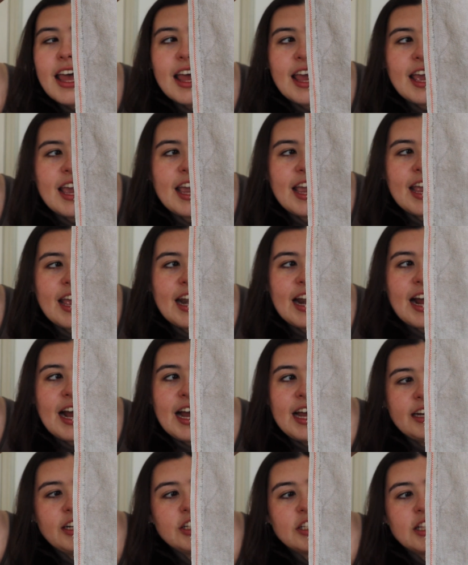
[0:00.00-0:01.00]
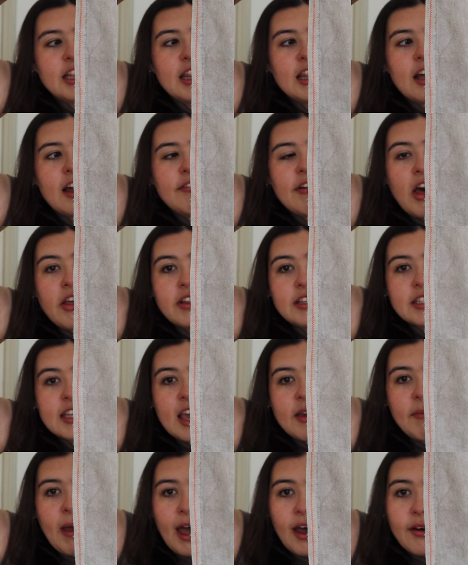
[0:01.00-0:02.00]
And I just love how this
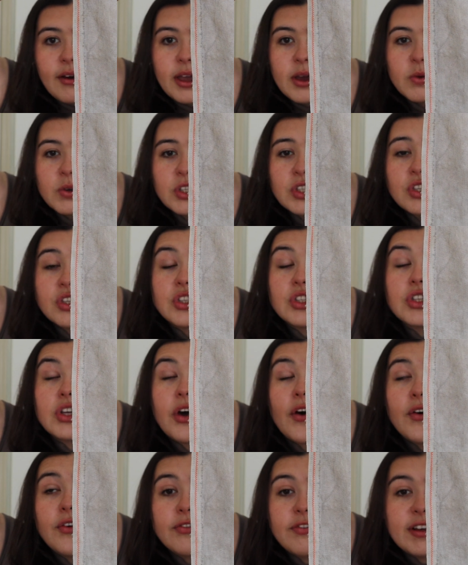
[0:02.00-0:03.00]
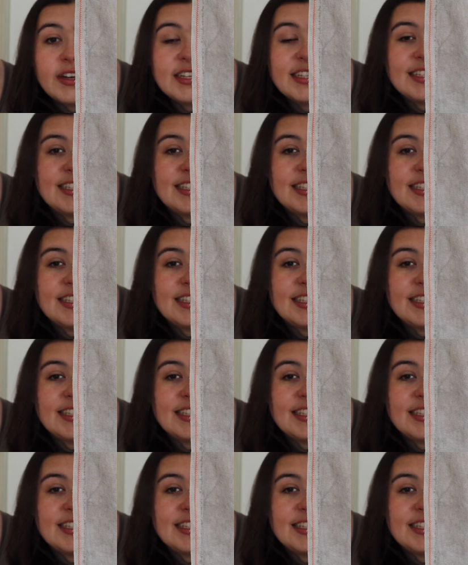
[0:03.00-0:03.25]
came out. It was so fun to